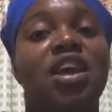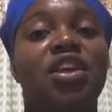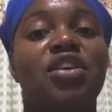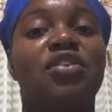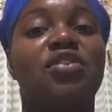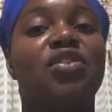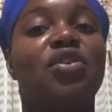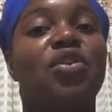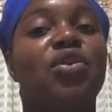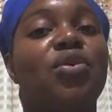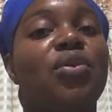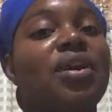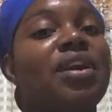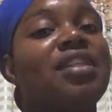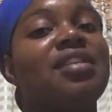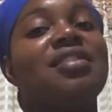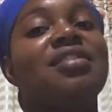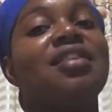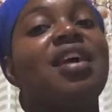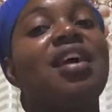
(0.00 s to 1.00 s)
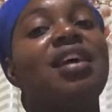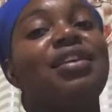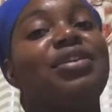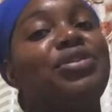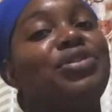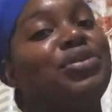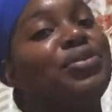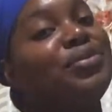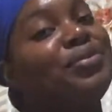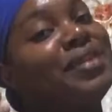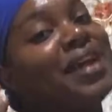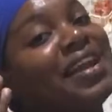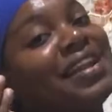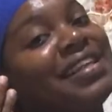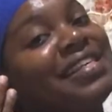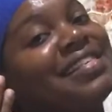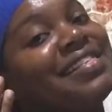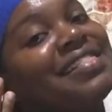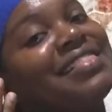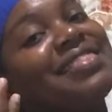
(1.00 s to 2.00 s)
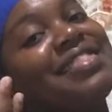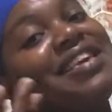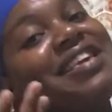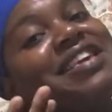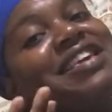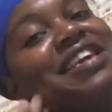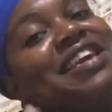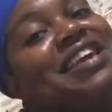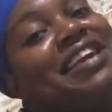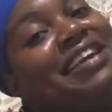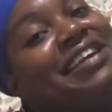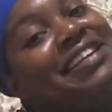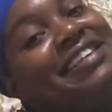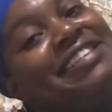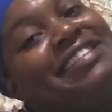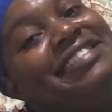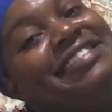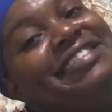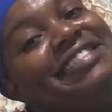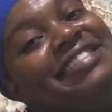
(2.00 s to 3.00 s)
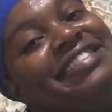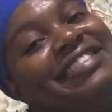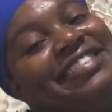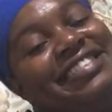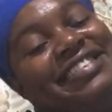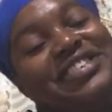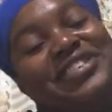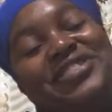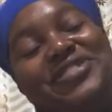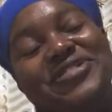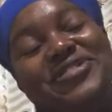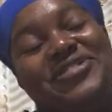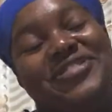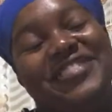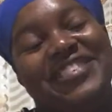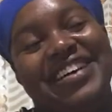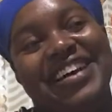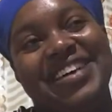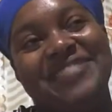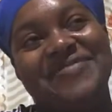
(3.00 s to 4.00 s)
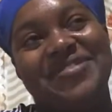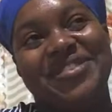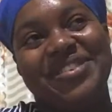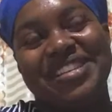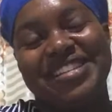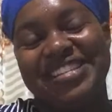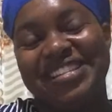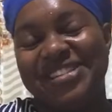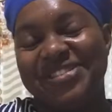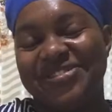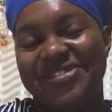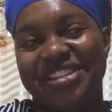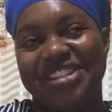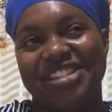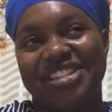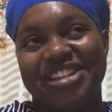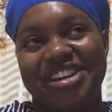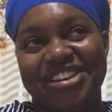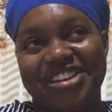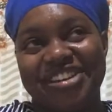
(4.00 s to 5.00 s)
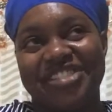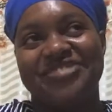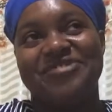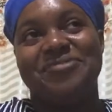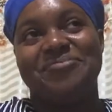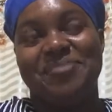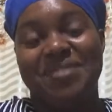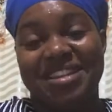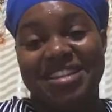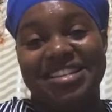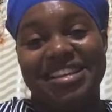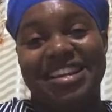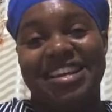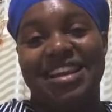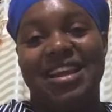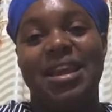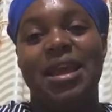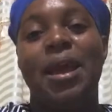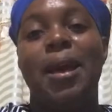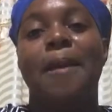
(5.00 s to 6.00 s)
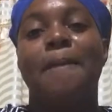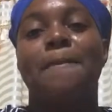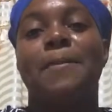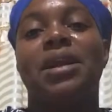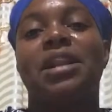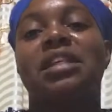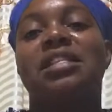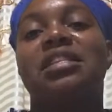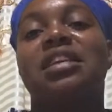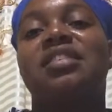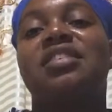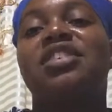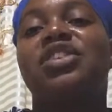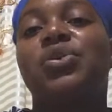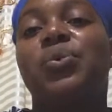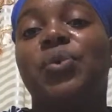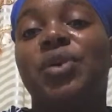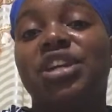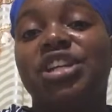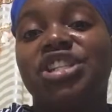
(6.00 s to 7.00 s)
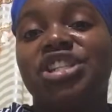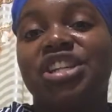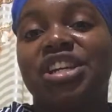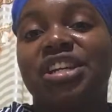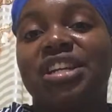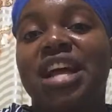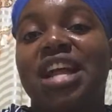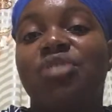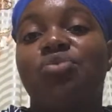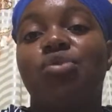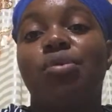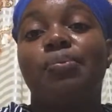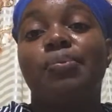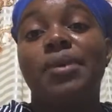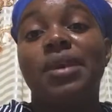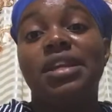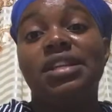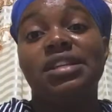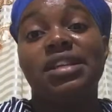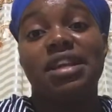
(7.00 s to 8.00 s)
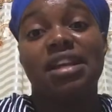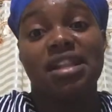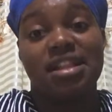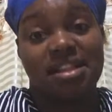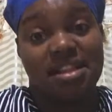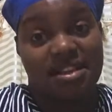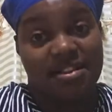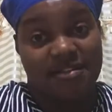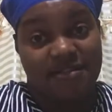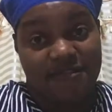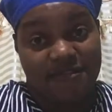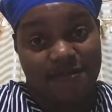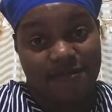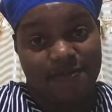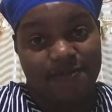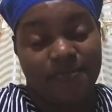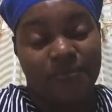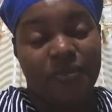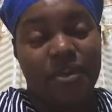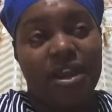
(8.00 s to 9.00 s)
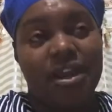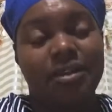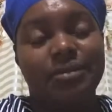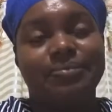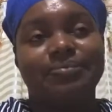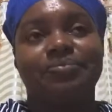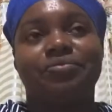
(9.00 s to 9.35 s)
So it's not you that is thinking about the situation repeatedly, but it's the situation that's repeating itself, right?